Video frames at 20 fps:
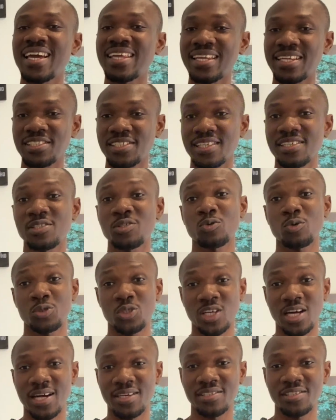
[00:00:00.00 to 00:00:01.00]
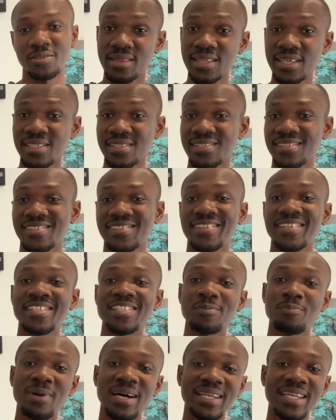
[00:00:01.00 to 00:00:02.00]
N H S surcharge. This is
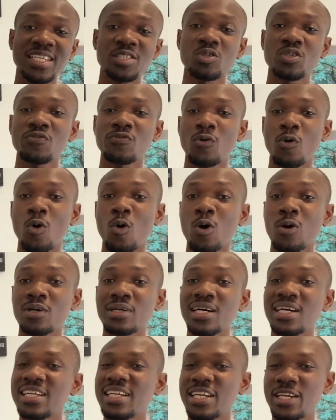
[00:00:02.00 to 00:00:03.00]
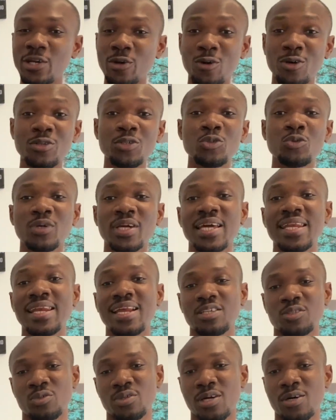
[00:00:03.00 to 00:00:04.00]
mandatory for all non-U K
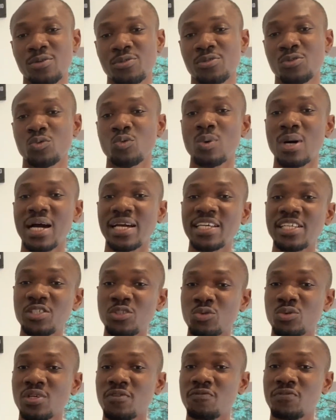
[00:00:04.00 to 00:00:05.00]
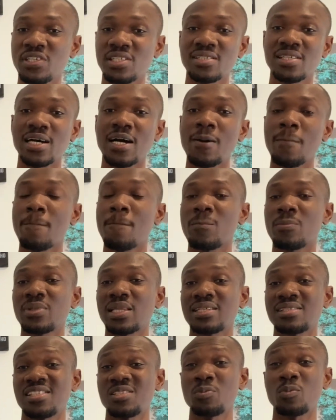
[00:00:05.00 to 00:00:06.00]
nationals who are issued a visa
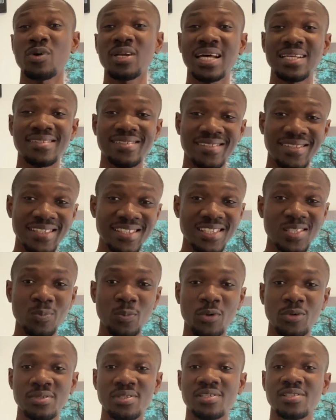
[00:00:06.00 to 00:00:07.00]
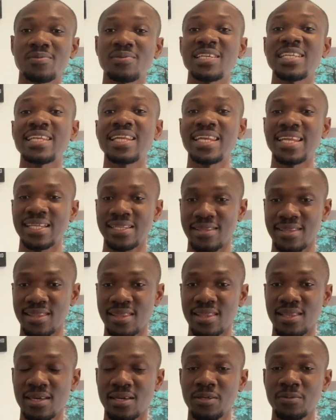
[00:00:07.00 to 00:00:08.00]
that's more than six months in
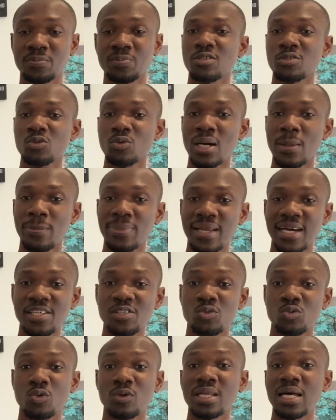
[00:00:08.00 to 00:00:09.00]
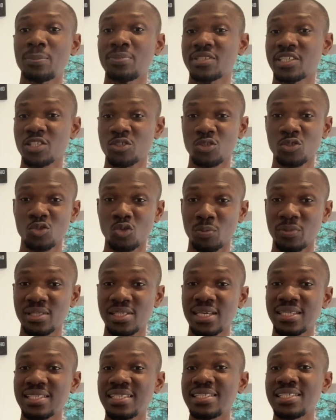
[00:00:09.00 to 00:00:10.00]
length. It also applies to all applications
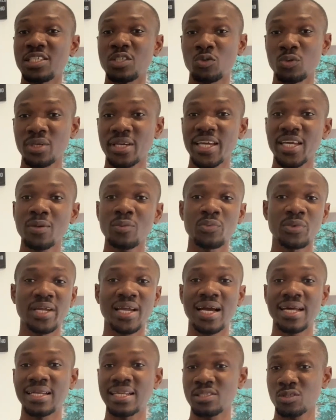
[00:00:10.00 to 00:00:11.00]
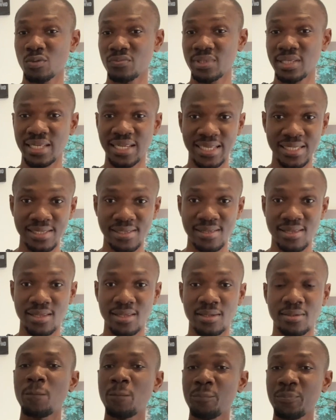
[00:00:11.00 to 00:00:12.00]
submitted in the U K, regardless of the length.
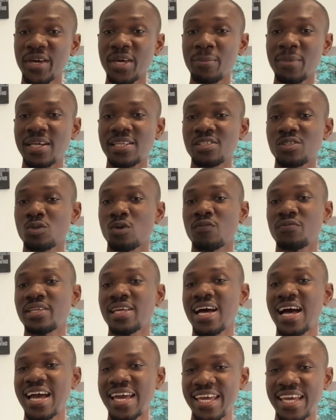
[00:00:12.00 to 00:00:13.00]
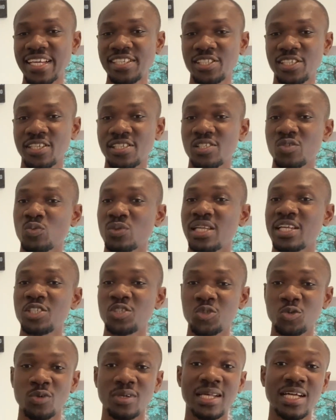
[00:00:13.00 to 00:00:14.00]
Payments of the I H S will
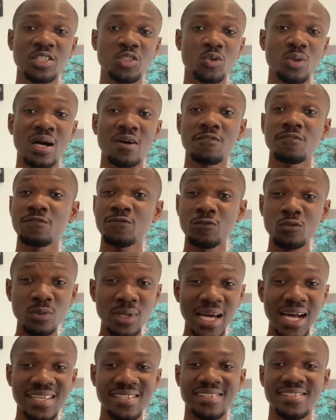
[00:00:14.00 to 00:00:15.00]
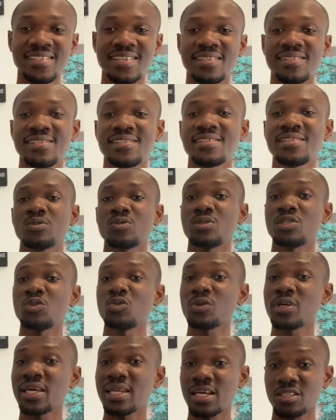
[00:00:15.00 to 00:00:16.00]
ensure that you have full access to the
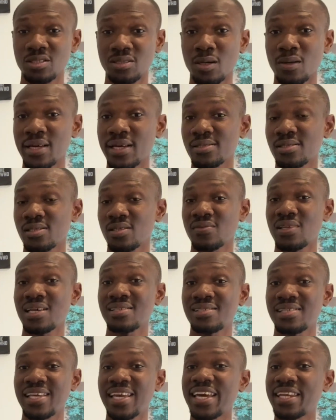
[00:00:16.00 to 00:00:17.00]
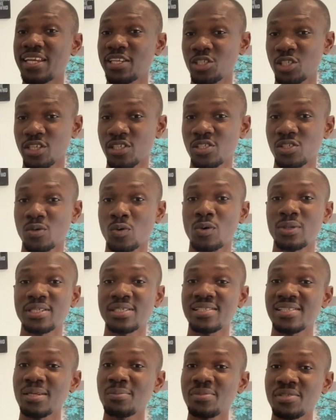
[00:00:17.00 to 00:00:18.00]
U K National Health Service, that's the N H S, on the
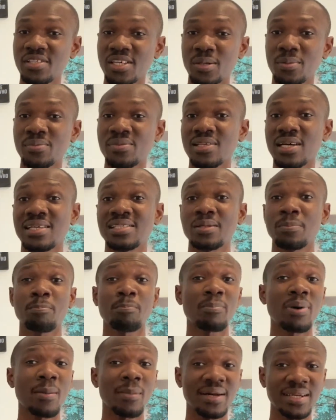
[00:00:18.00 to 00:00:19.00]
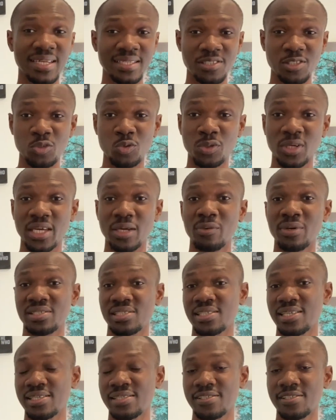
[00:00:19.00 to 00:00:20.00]
same terms as a permanent U K
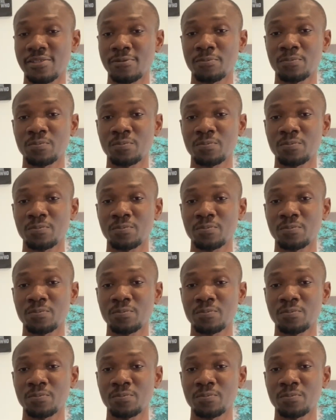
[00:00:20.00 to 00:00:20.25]
resident.